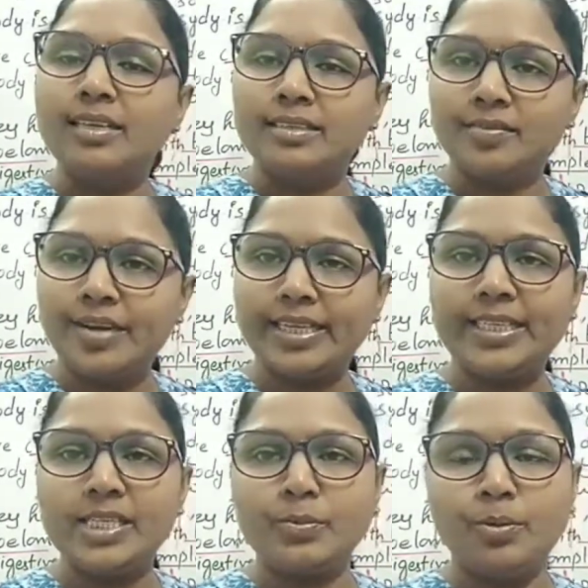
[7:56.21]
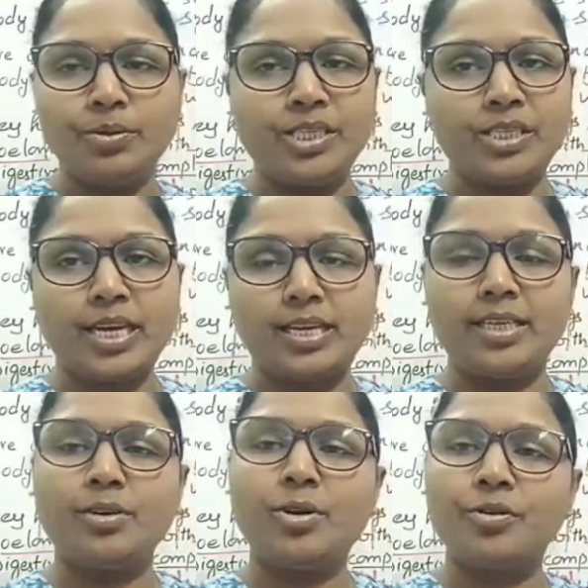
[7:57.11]
the whitish bluish
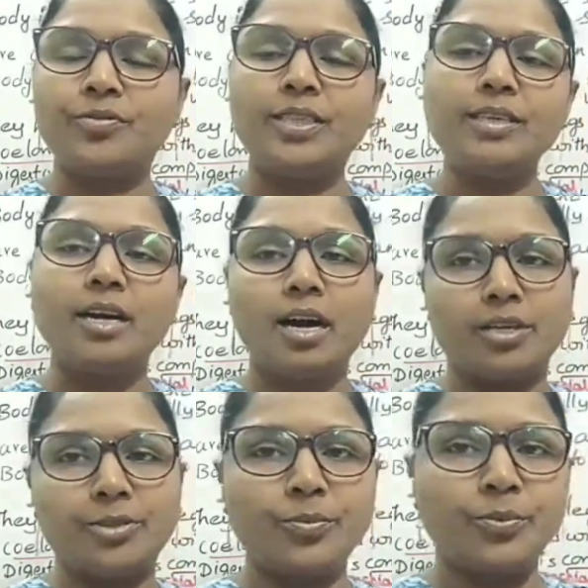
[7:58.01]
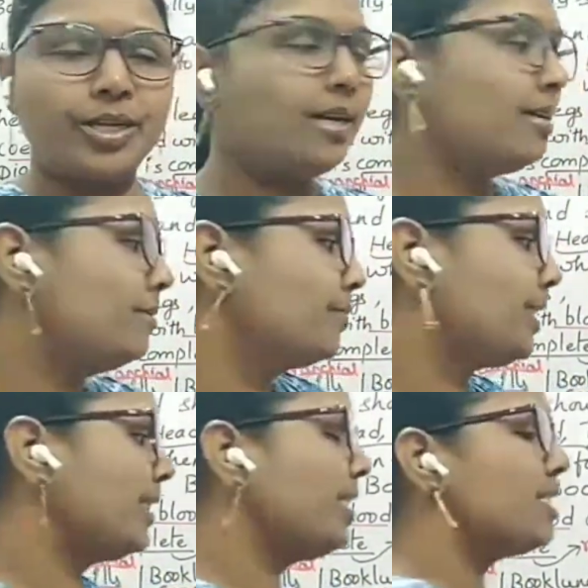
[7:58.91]
color of the Arthropoda,
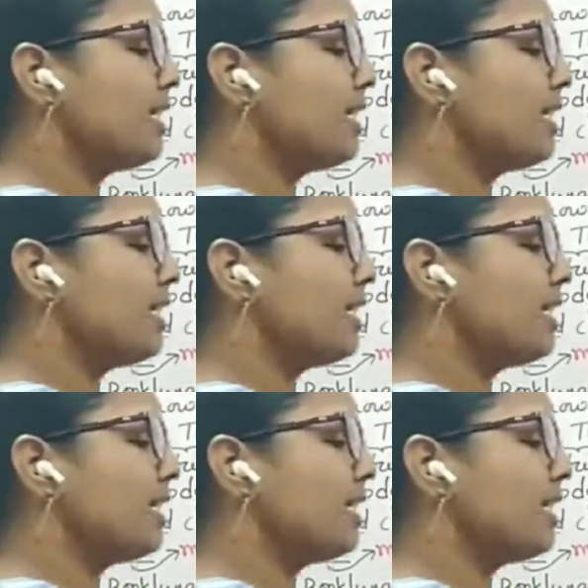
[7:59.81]
that is